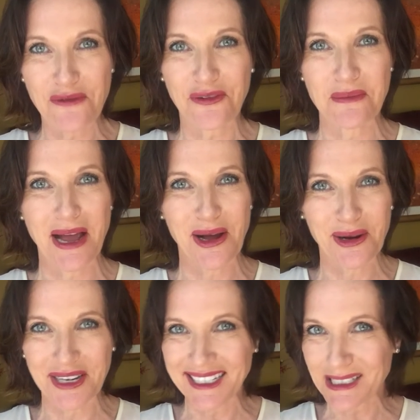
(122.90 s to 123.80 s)
from my
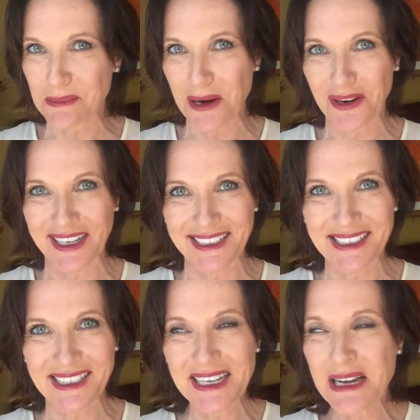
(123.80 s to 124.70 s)
own
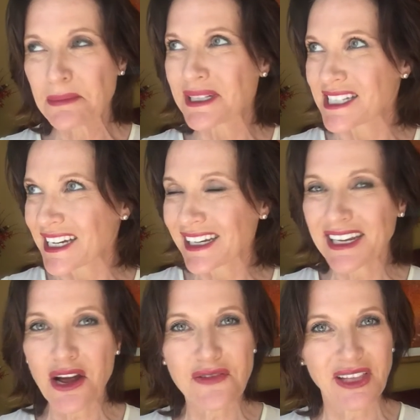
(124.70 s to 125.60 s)
experience,
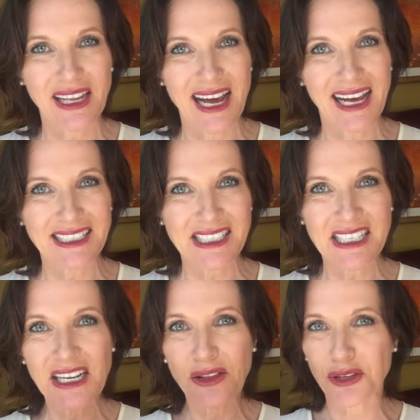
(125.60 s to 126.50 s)
particularly over the last
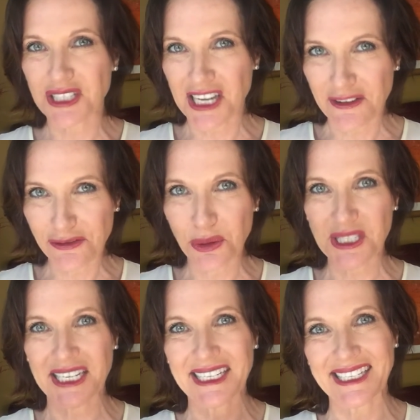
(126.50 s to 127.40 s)
13,
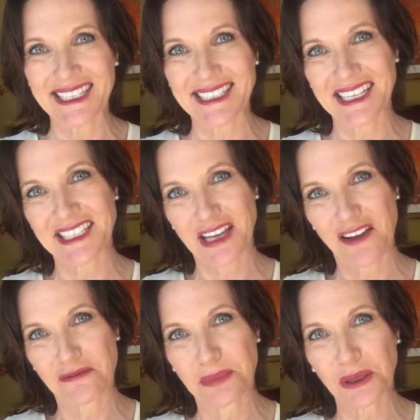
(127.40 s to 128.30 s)
14 years, as
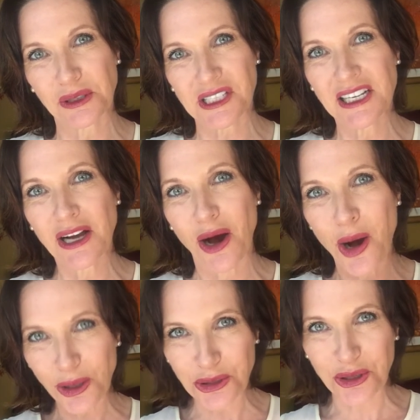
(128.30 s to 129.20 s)
I've built a
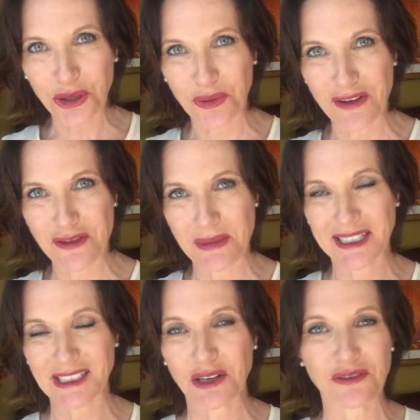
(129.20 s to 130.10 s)
whole new career for
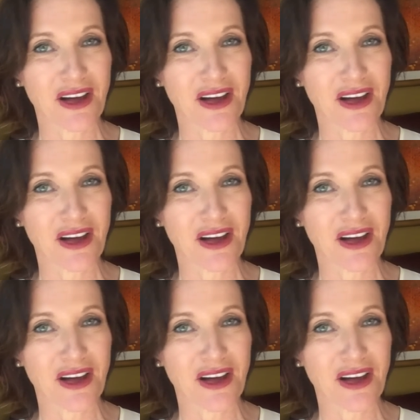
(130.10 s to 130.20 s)
myself,